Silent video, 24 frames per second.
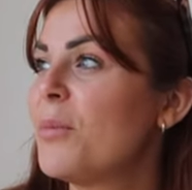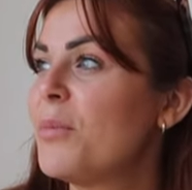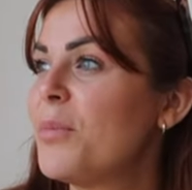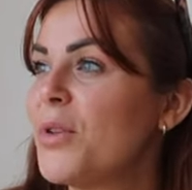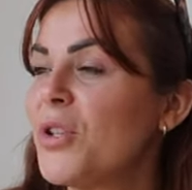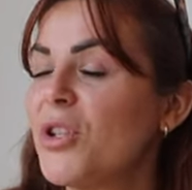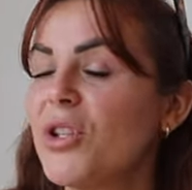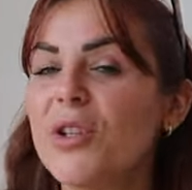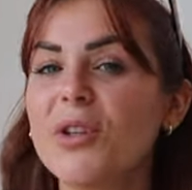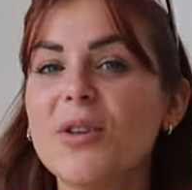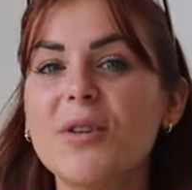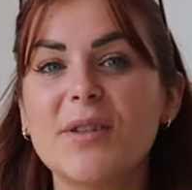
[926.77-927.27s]

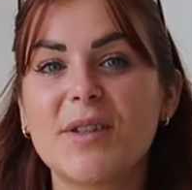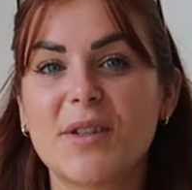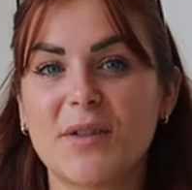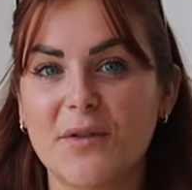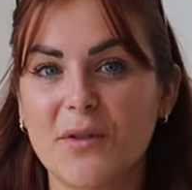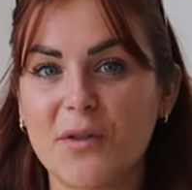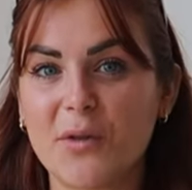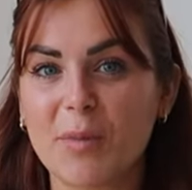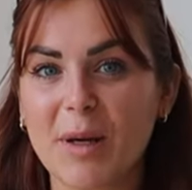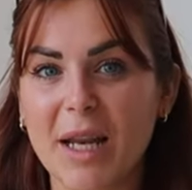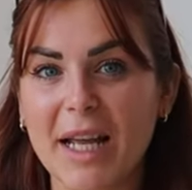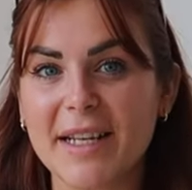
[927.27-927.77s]

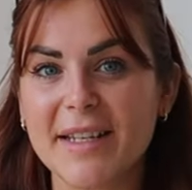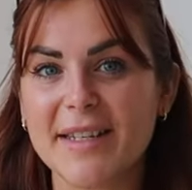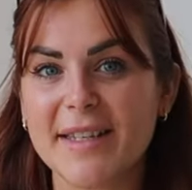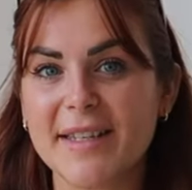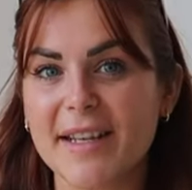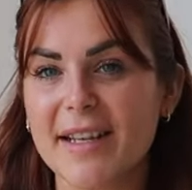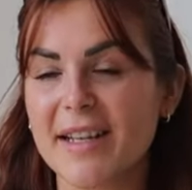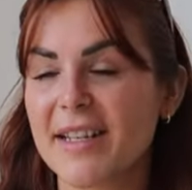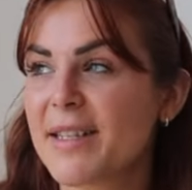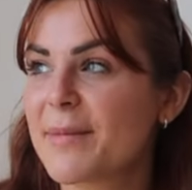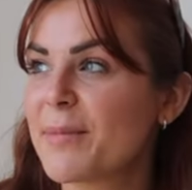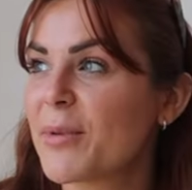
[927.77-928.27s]
beautiful
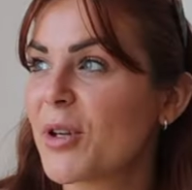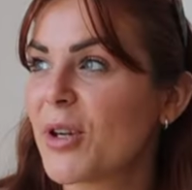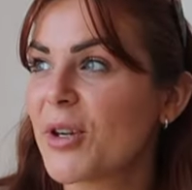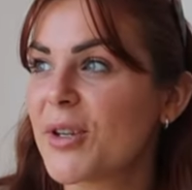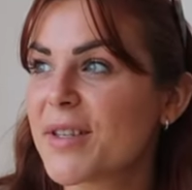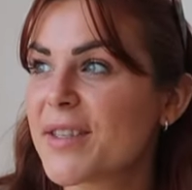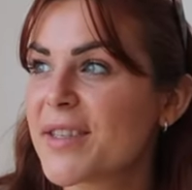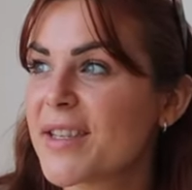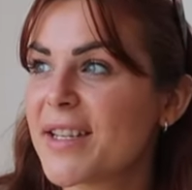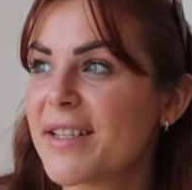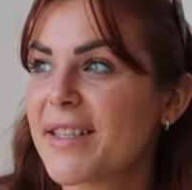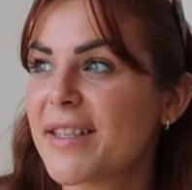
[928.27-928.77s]
places,
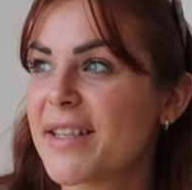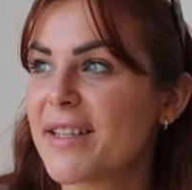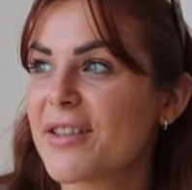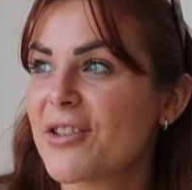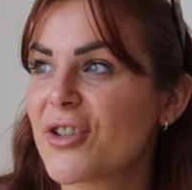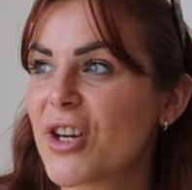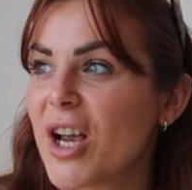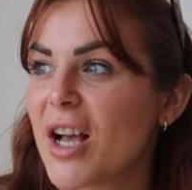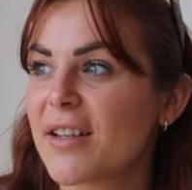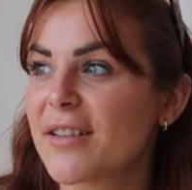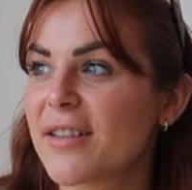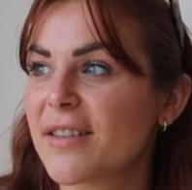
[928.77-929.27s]
because this is
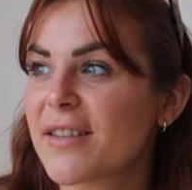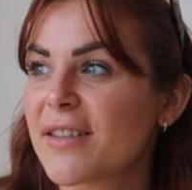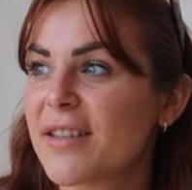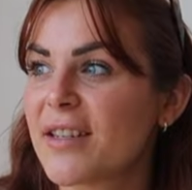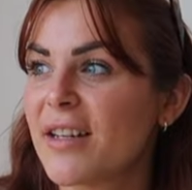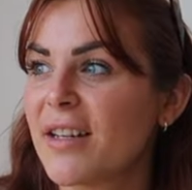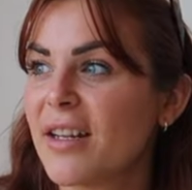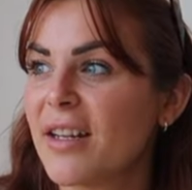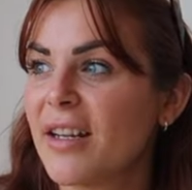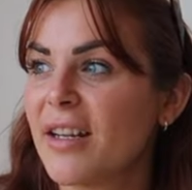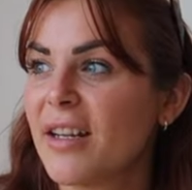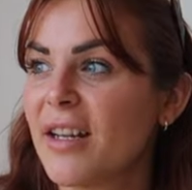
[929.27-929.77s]

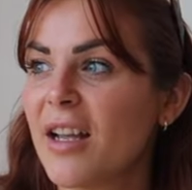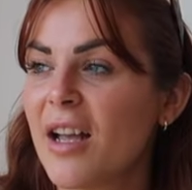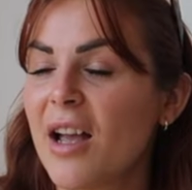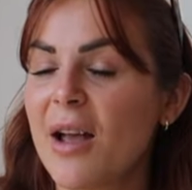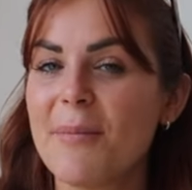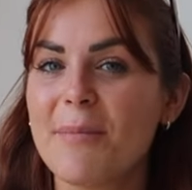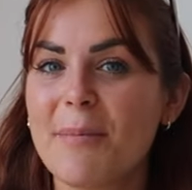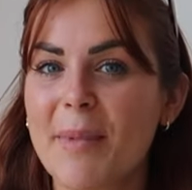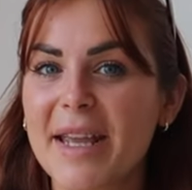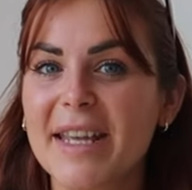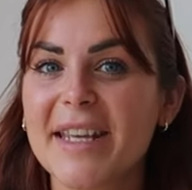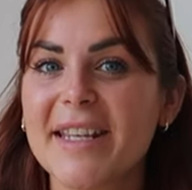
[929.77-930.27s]
just
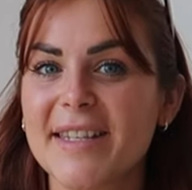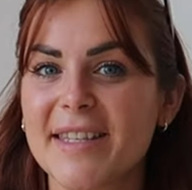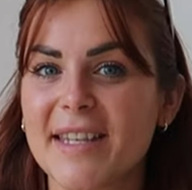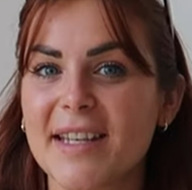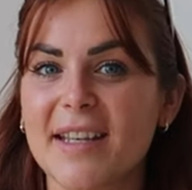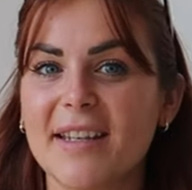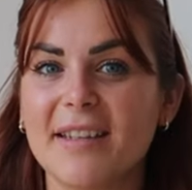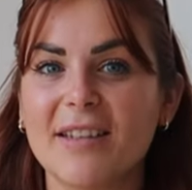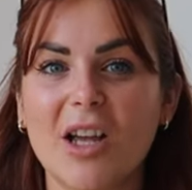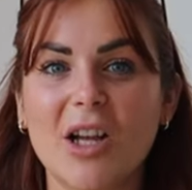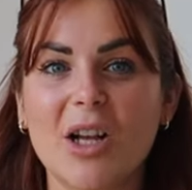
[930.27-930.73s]
amazing.